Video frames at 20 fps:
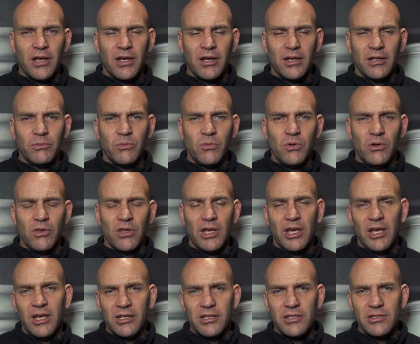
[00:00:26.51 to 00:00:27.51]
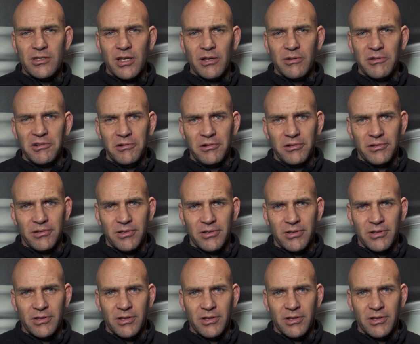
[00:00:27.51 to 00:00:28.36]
and what the heck is going on.